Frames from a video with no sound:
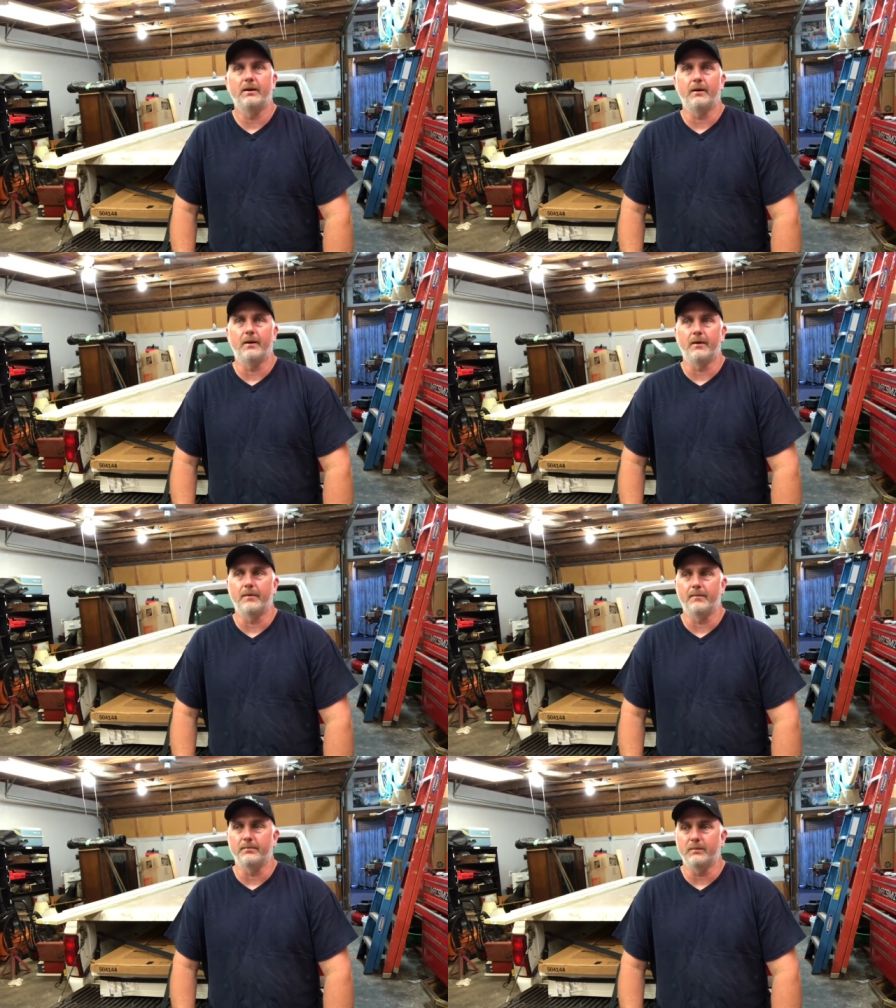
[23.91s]

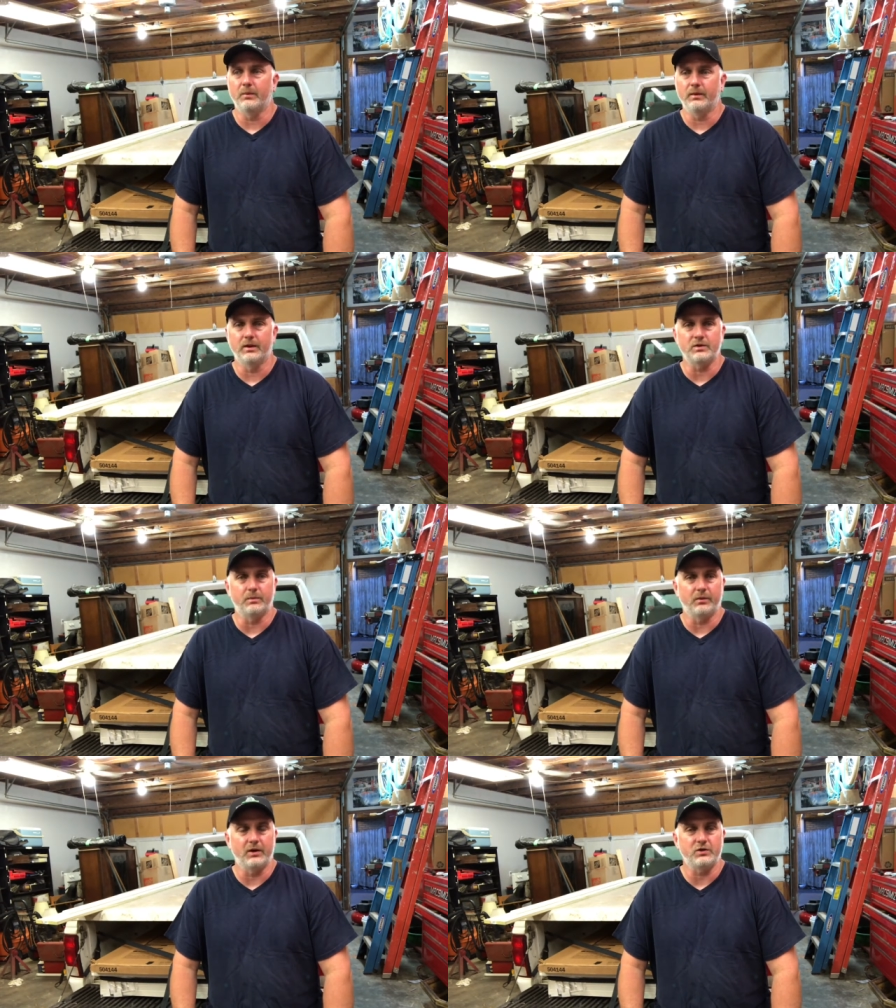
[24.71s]
Um, we done
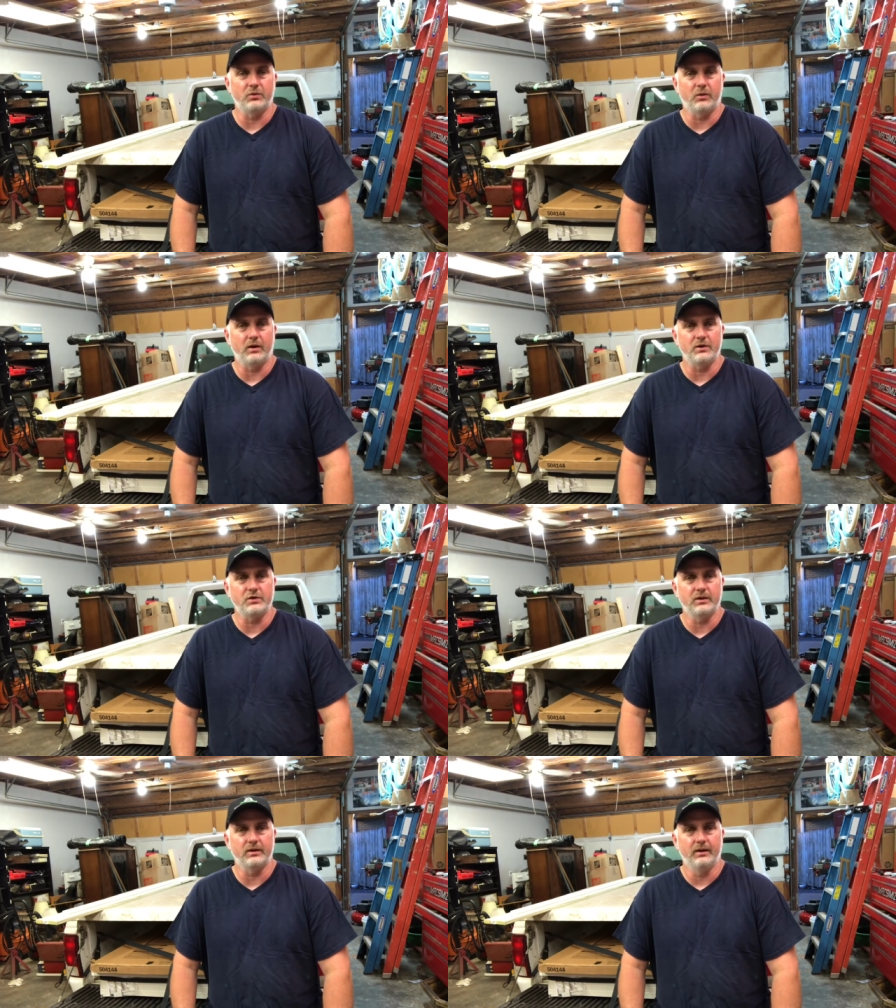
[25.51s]
some pressure
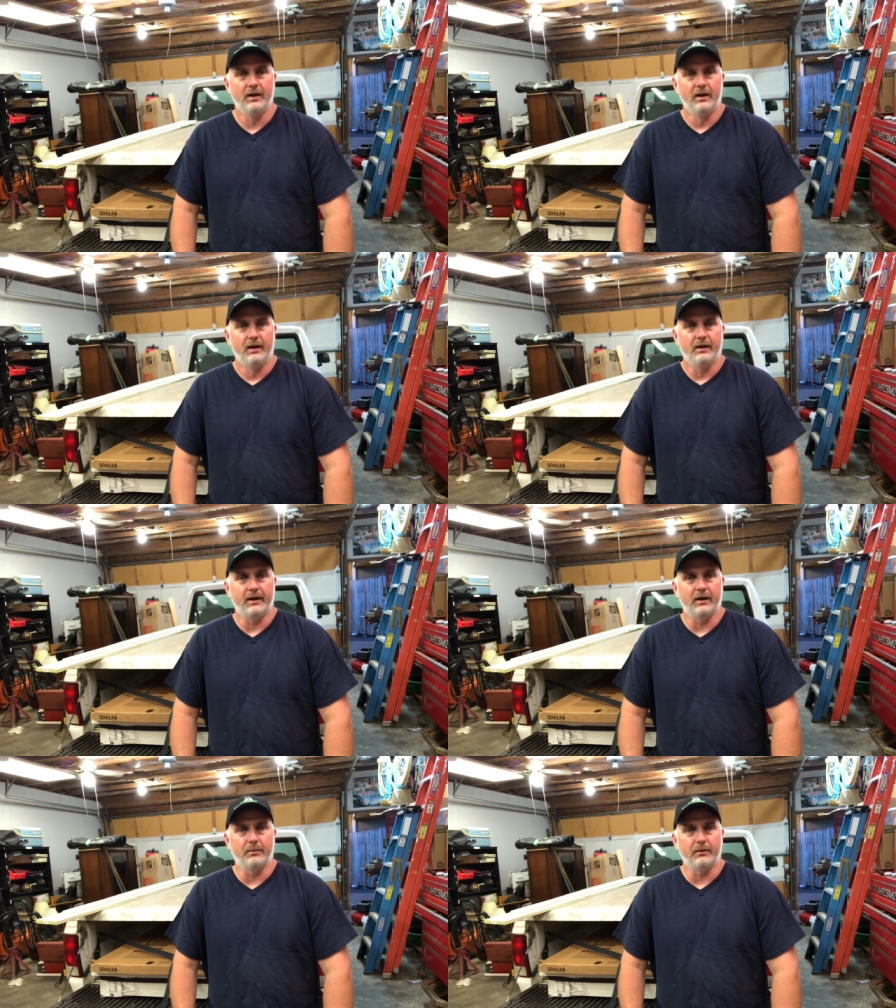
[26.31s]
washing,
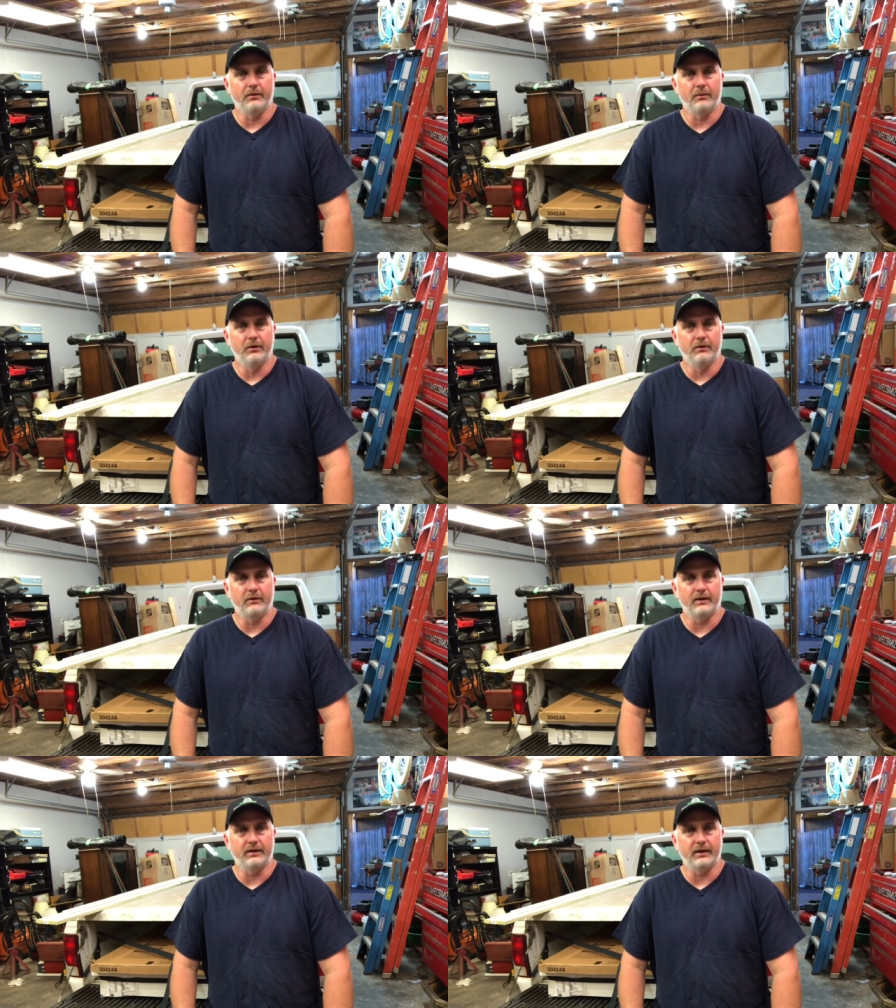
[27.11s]
got up on the roof,
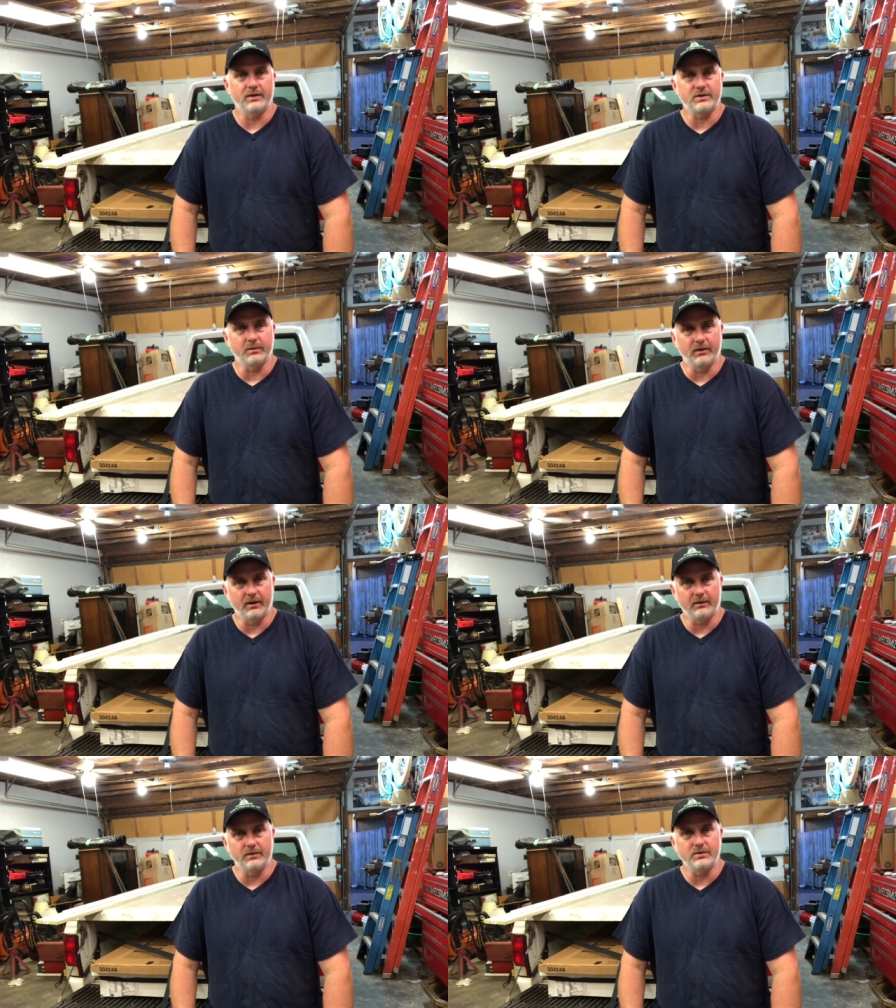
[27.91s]
cleaned out some
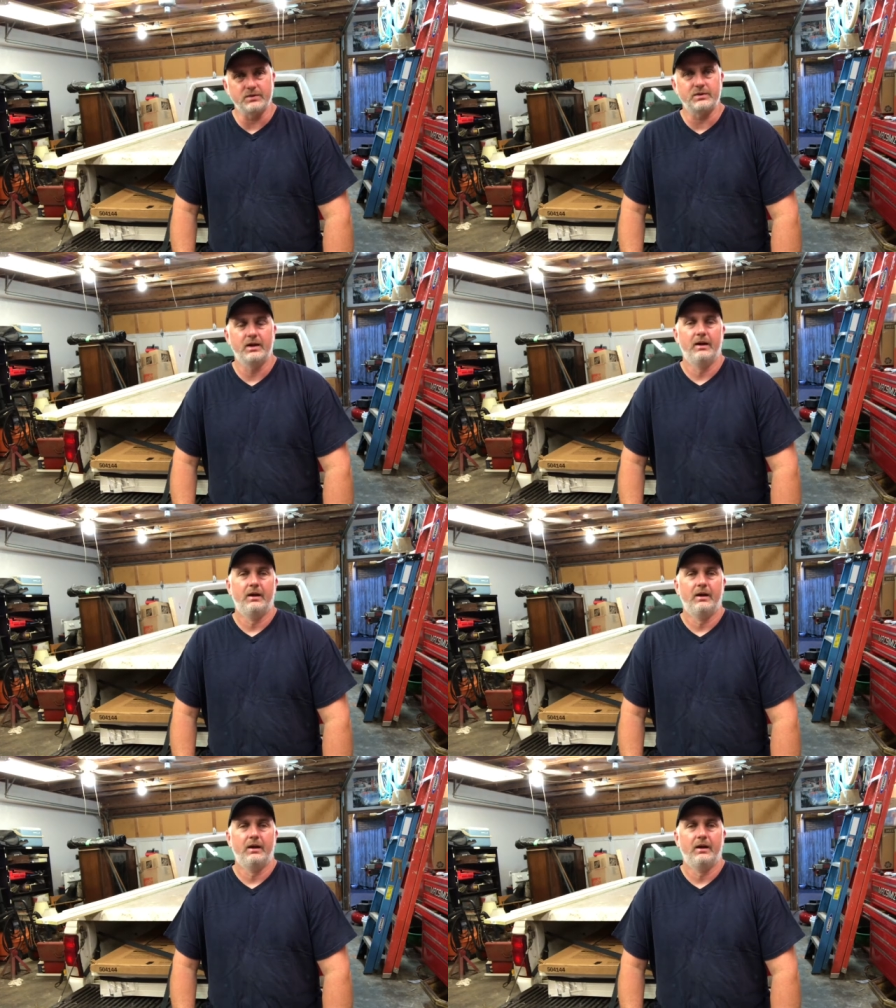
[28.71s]
gutters.